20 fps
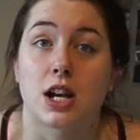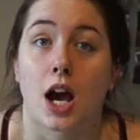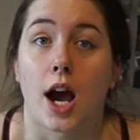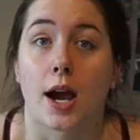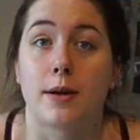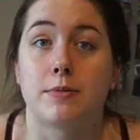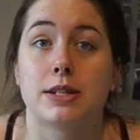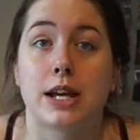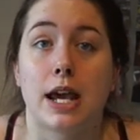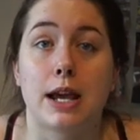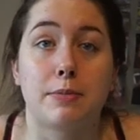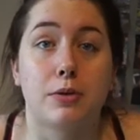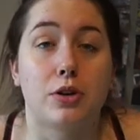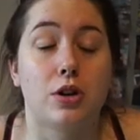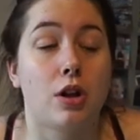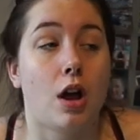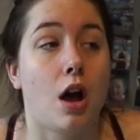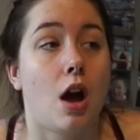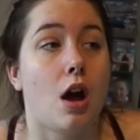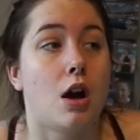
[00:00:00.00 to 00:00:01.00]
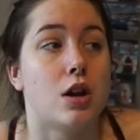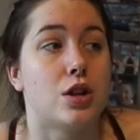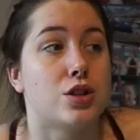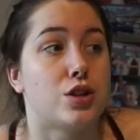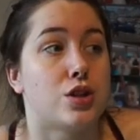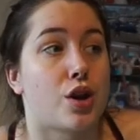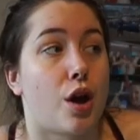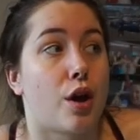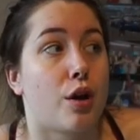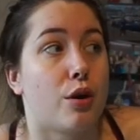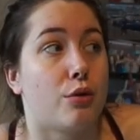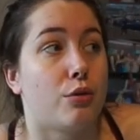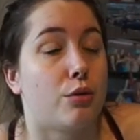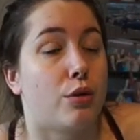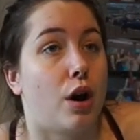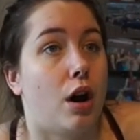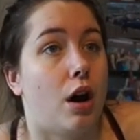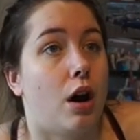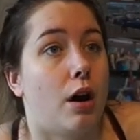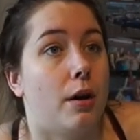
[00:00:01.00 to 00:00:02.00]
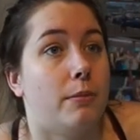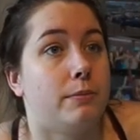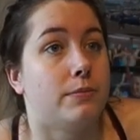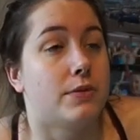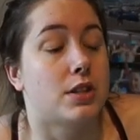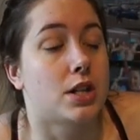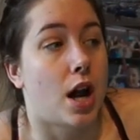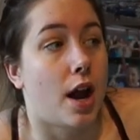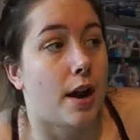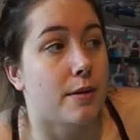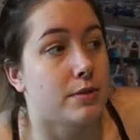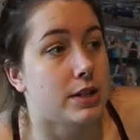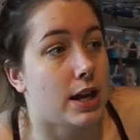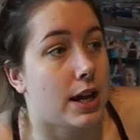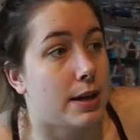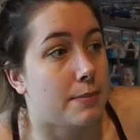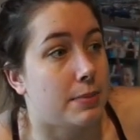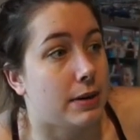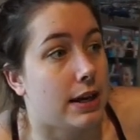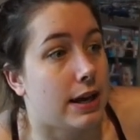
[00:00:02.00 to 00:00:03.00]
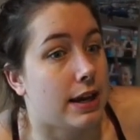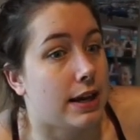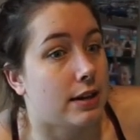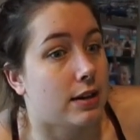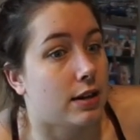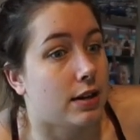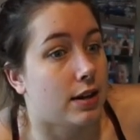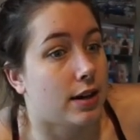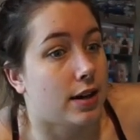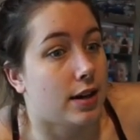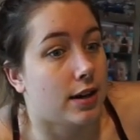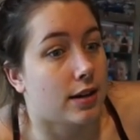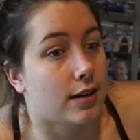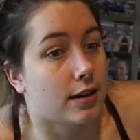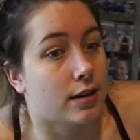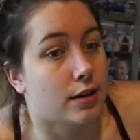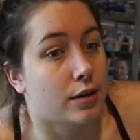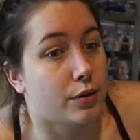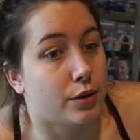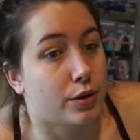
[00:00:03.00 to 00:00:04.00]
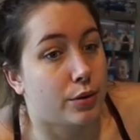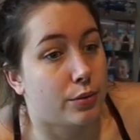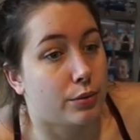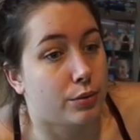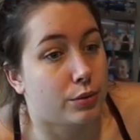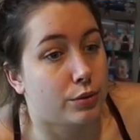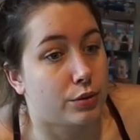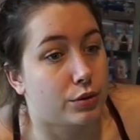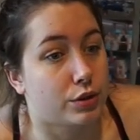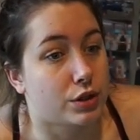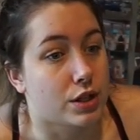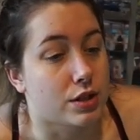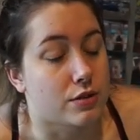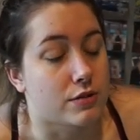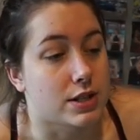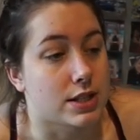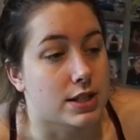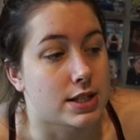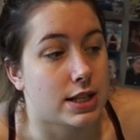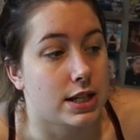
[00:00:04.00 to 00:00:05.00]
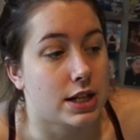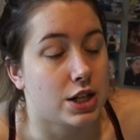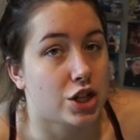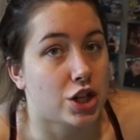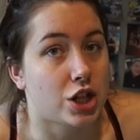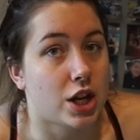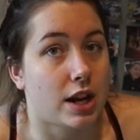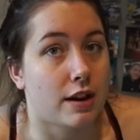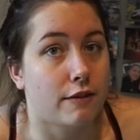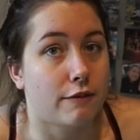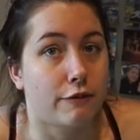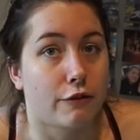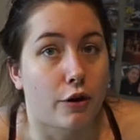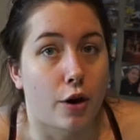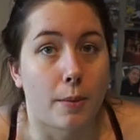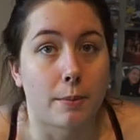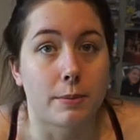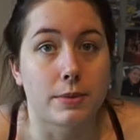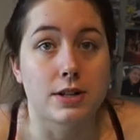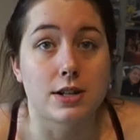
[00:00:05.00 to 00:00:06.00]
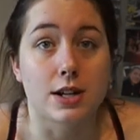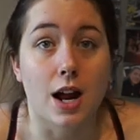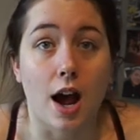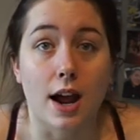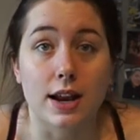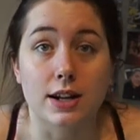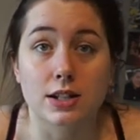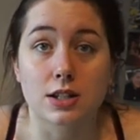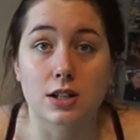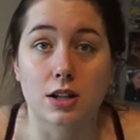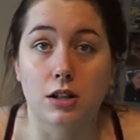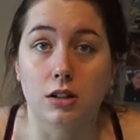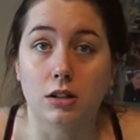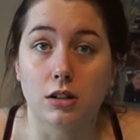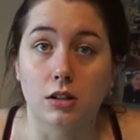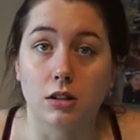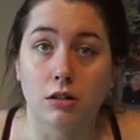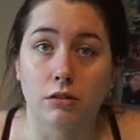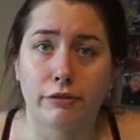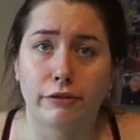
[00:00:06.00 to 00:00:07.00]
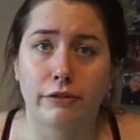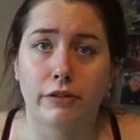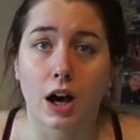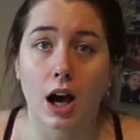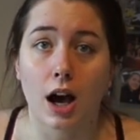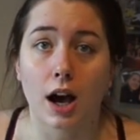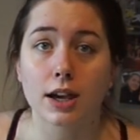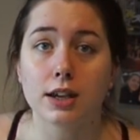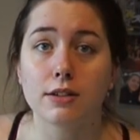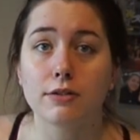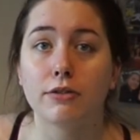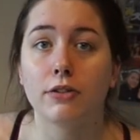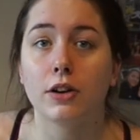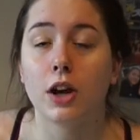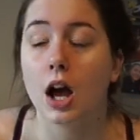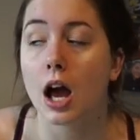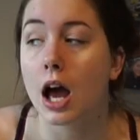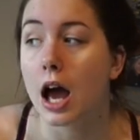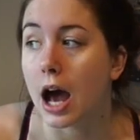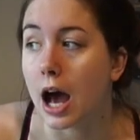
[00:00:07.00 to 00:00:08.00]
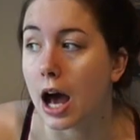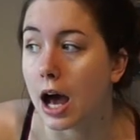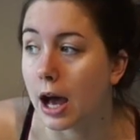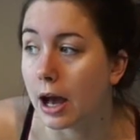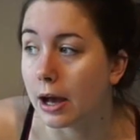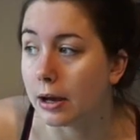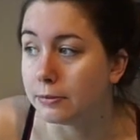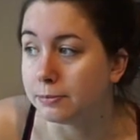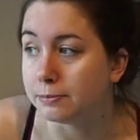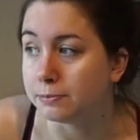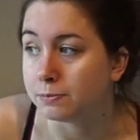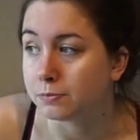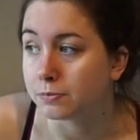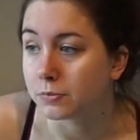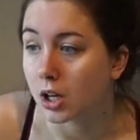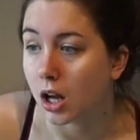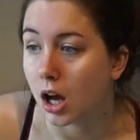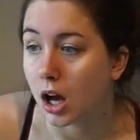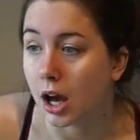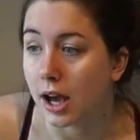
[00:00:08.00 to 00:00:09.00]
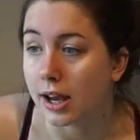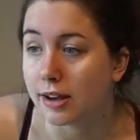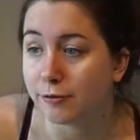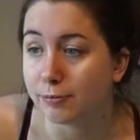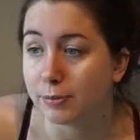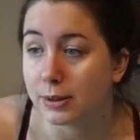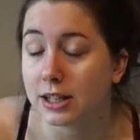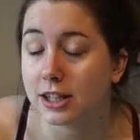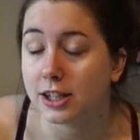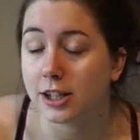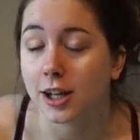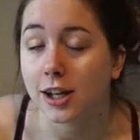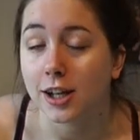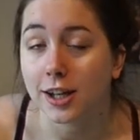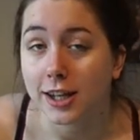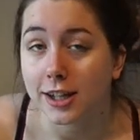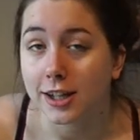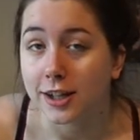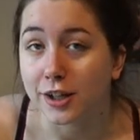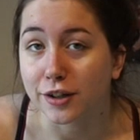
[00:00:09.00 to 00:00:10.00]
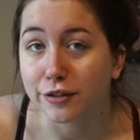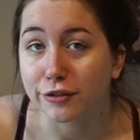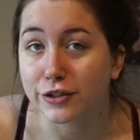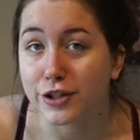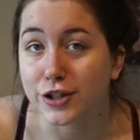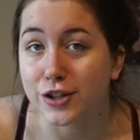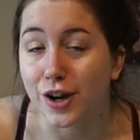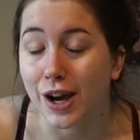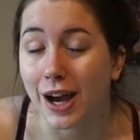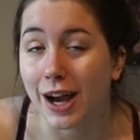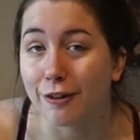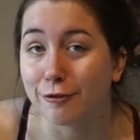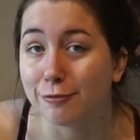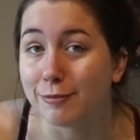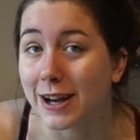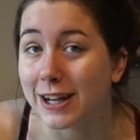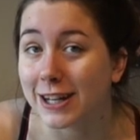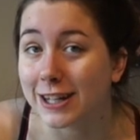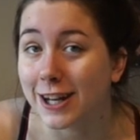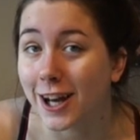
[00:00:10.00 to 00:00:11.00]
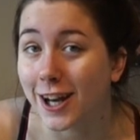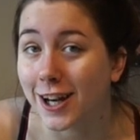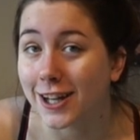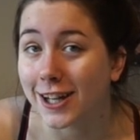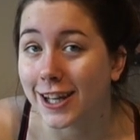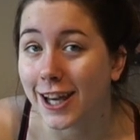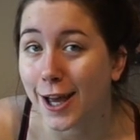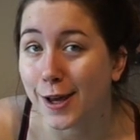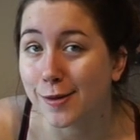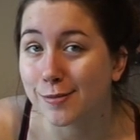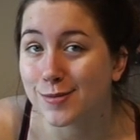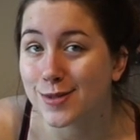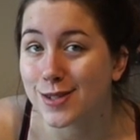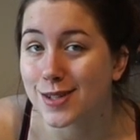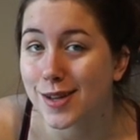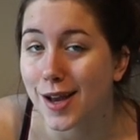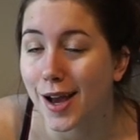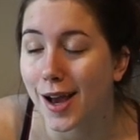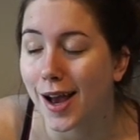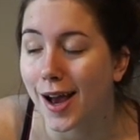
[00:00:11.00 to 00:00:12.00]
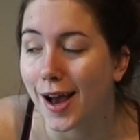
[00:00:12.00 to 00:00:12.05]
timetable. So timetabling, there is teaching from 9 till 5. I've been lucky enough to not have many 9 a.m.s.